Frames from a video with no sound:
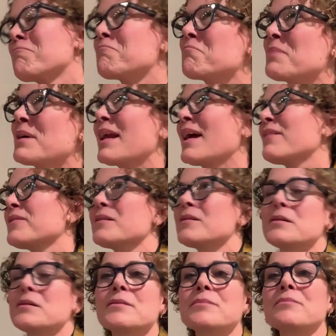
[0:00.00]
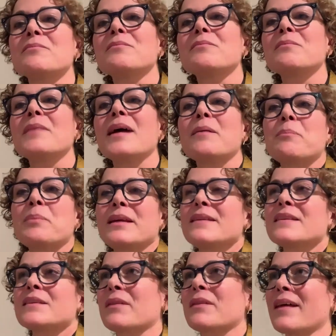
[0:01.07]
but I feel at
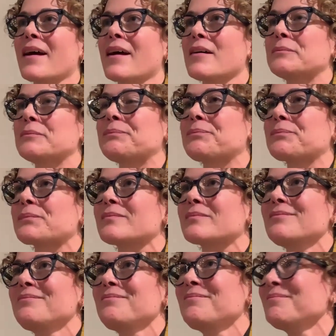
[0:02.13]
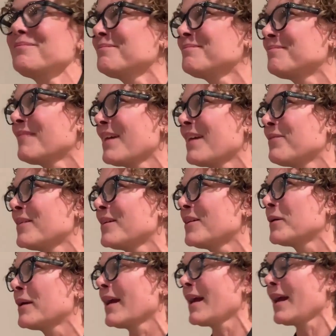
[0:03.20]
peace with that? I feel
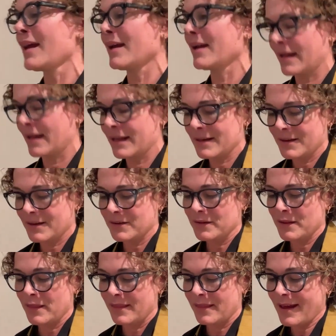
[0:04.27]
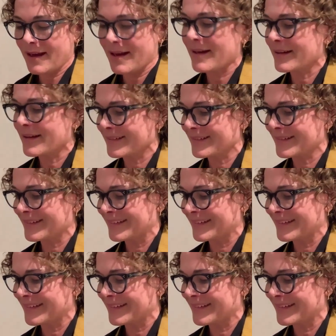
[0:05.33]
okay. And not only that,